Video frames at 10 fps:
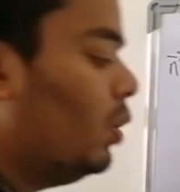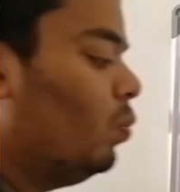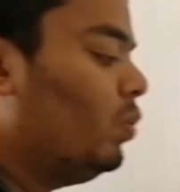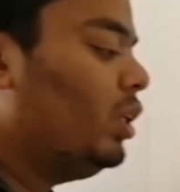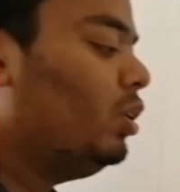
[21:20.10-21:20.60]

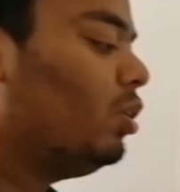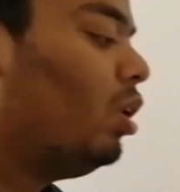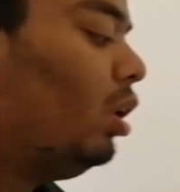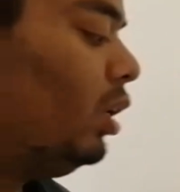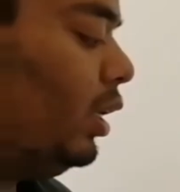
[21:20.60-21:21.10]
we
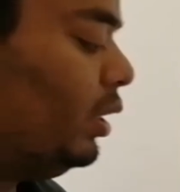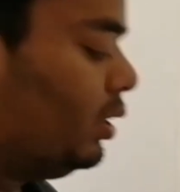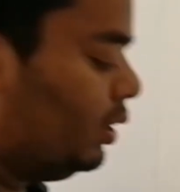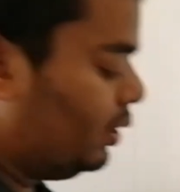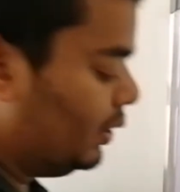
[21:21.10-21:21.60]
call it
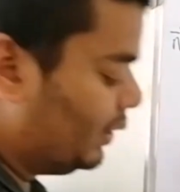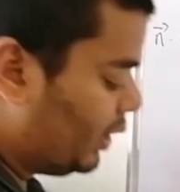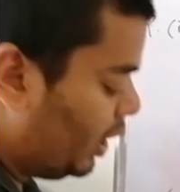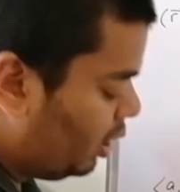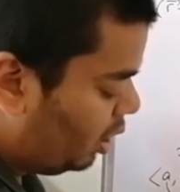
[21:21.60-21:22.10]
the
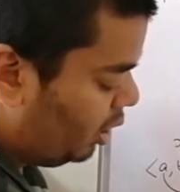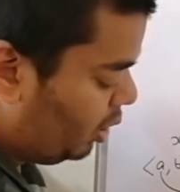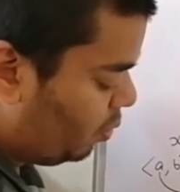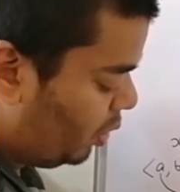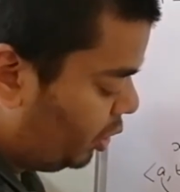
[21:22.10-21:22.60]
scalar
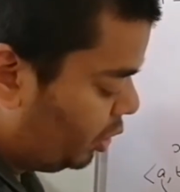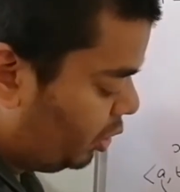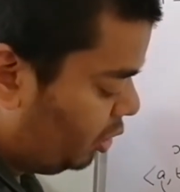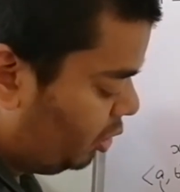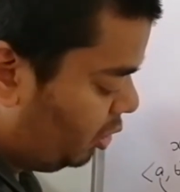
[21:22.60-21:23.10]

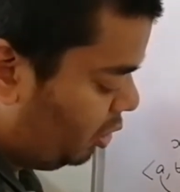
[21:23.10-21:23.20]
equation